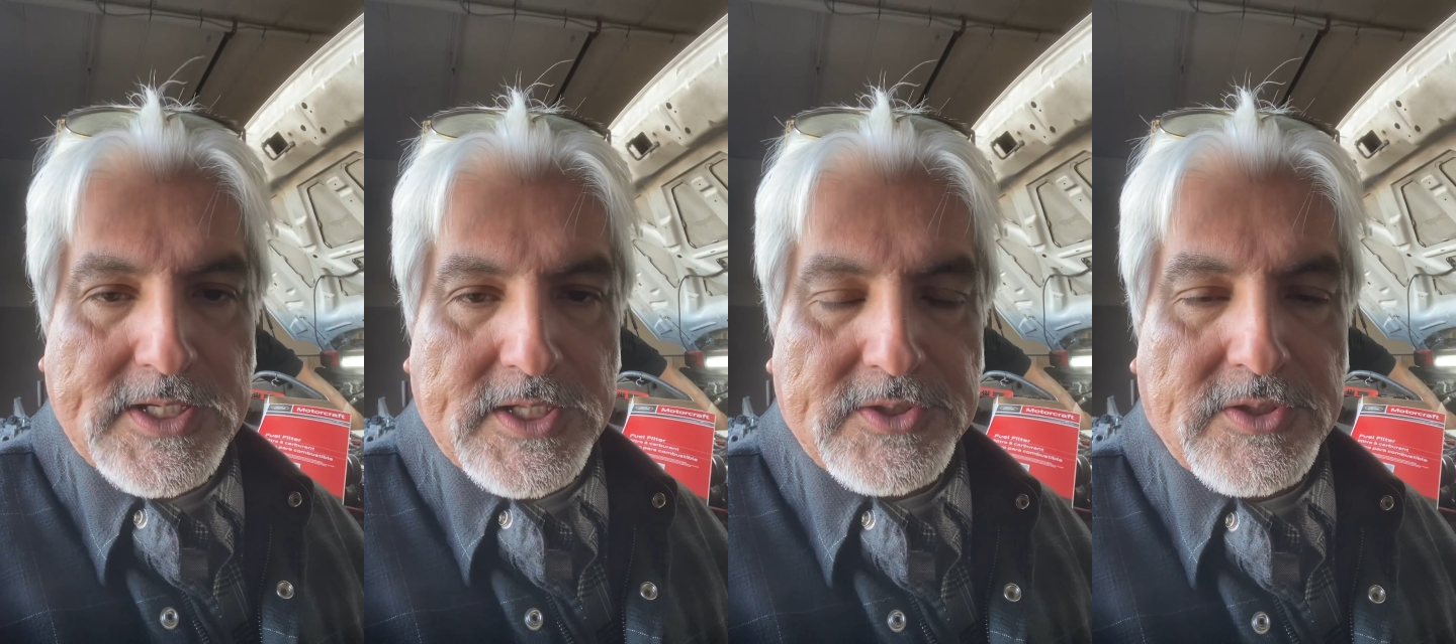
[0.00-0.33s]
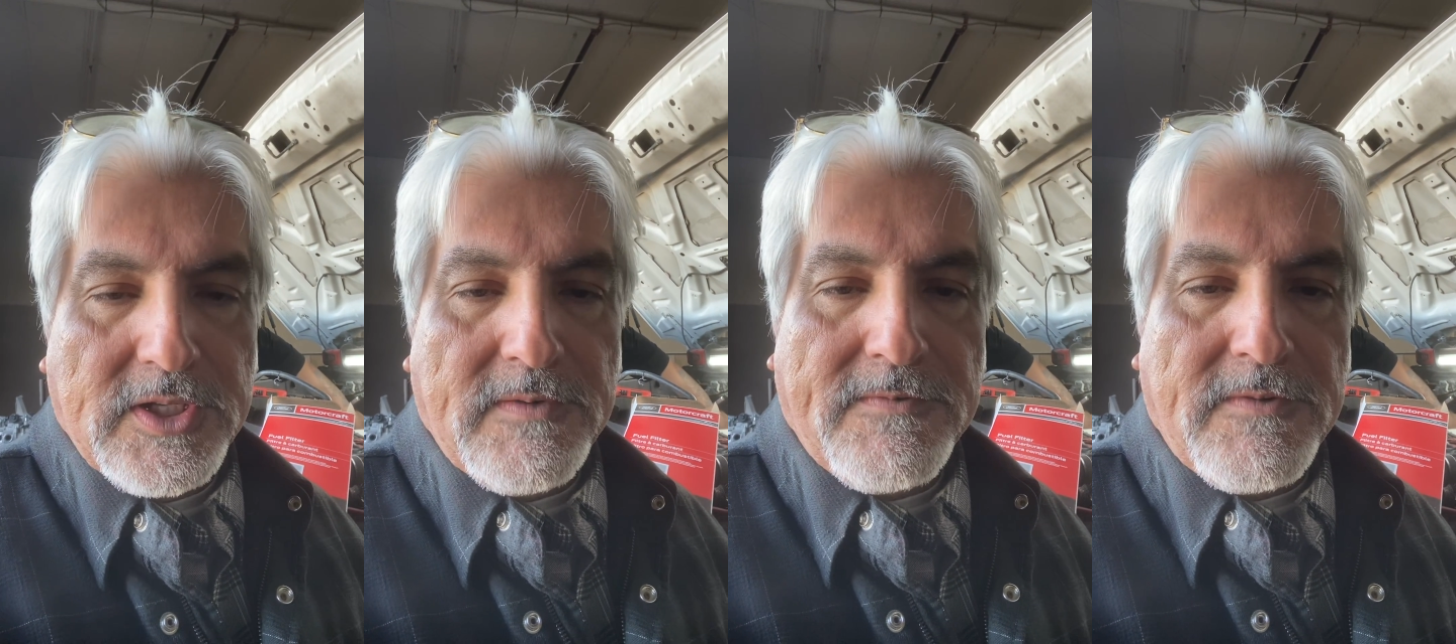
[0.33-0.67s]
So
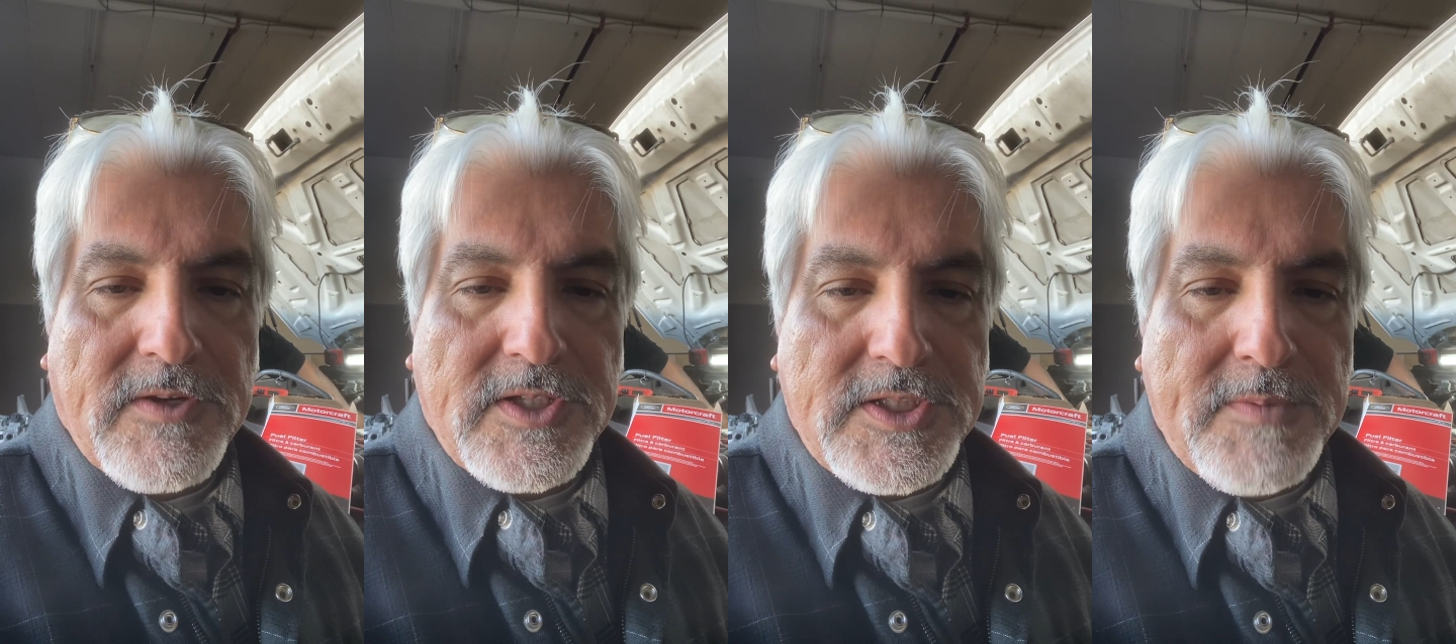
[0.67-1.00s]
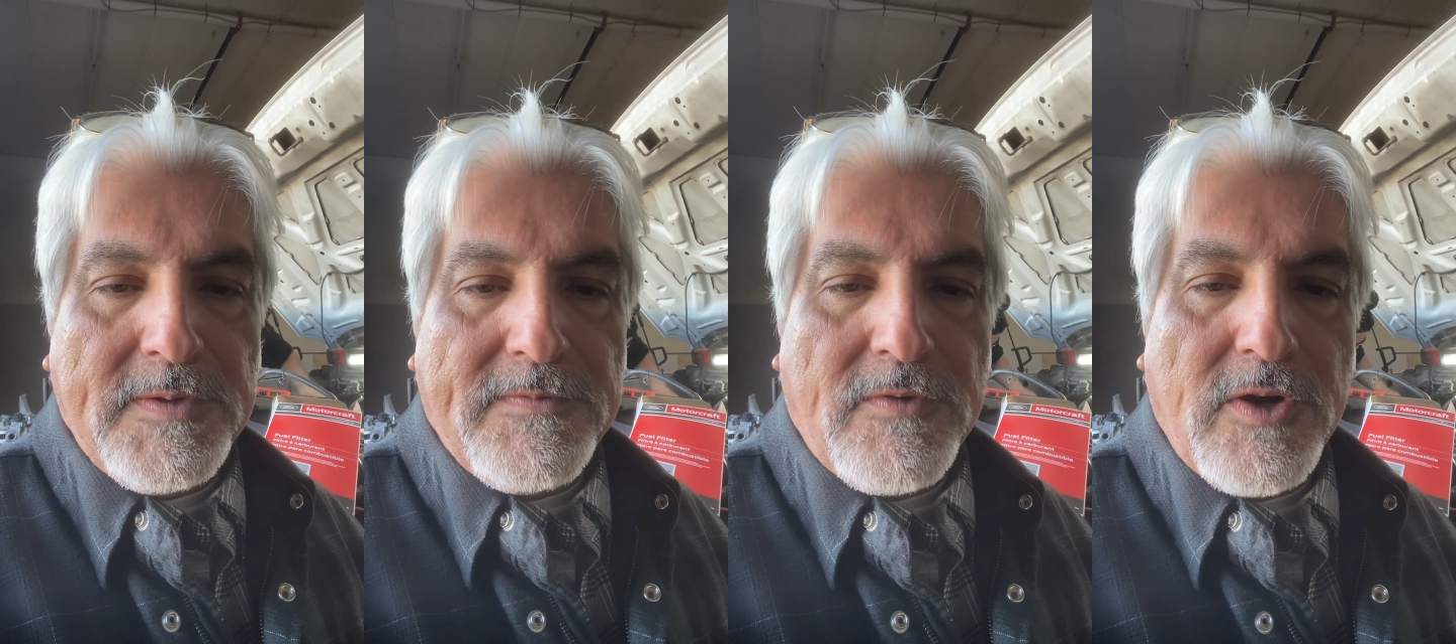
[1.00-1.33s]
therefore the
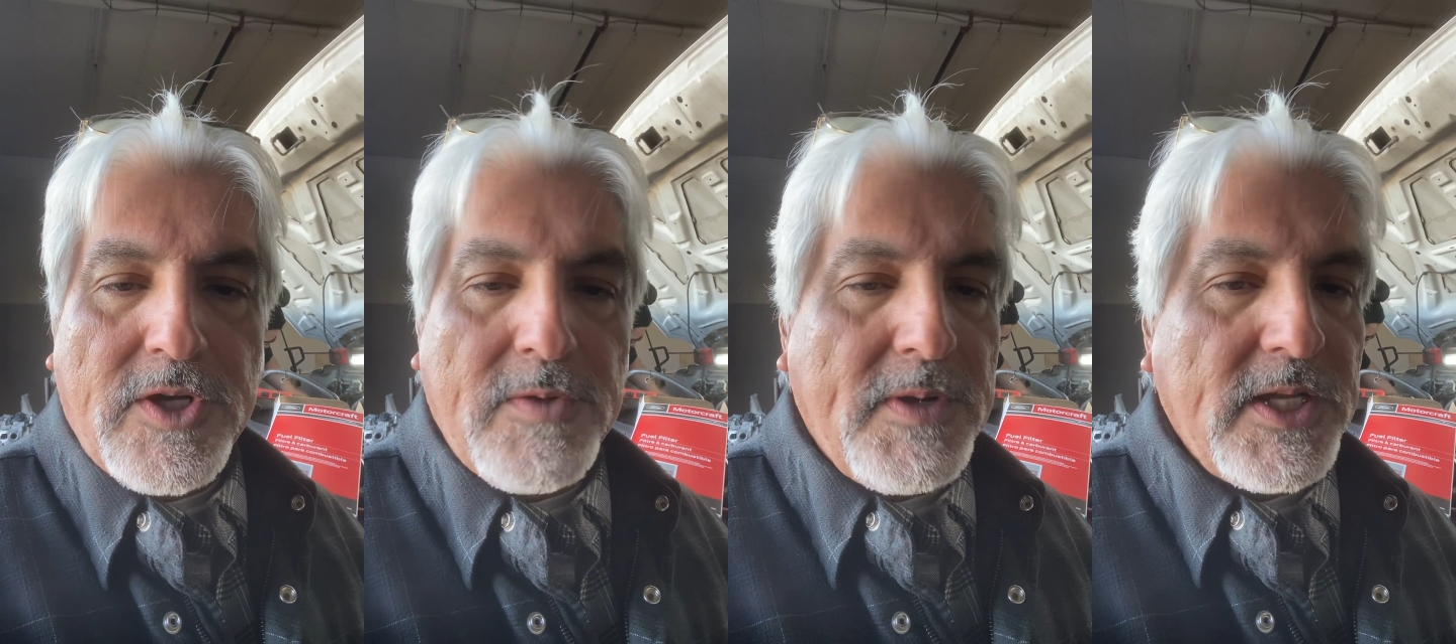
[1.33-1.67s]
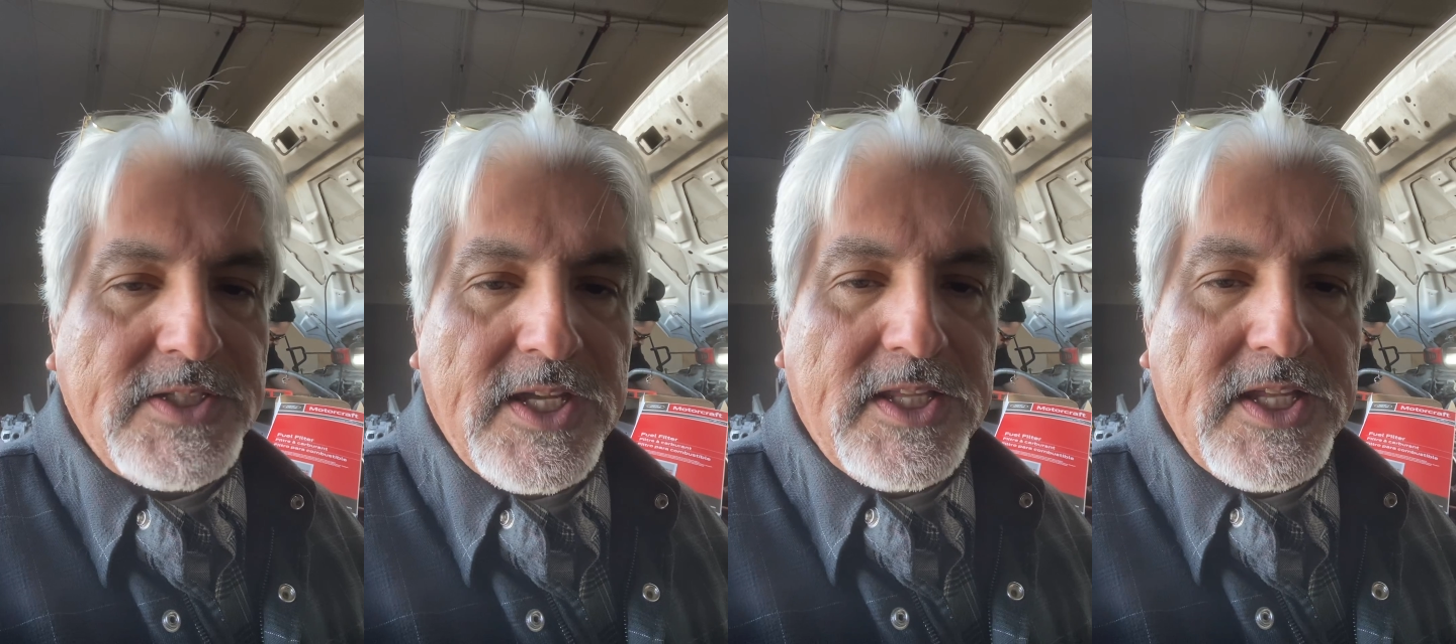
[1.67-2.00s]
CP4, you might
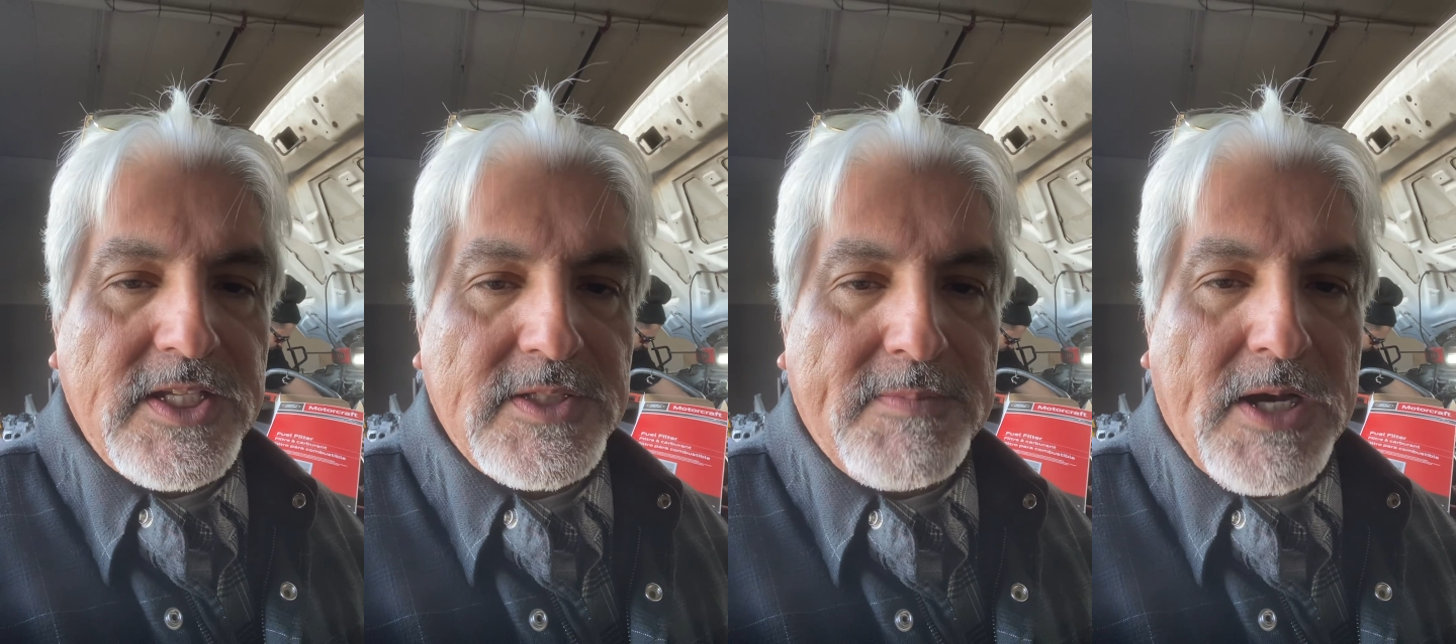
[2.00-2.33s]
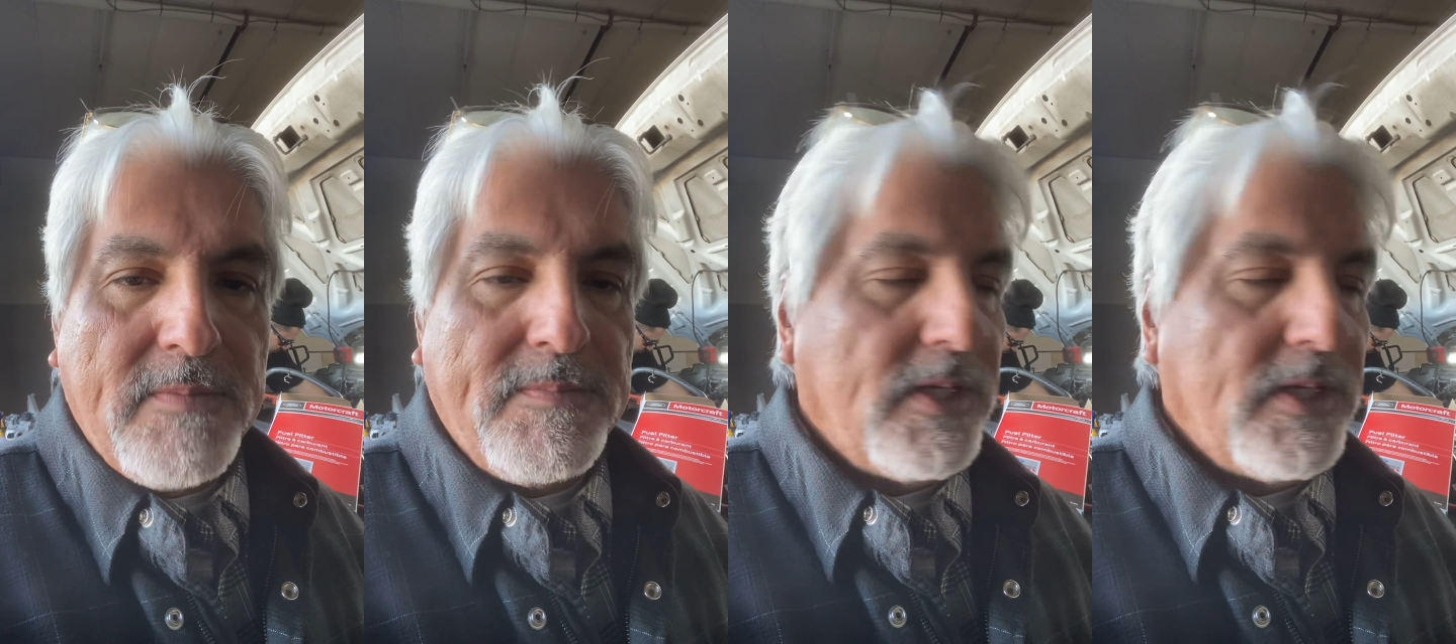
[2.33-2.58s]
say things about it,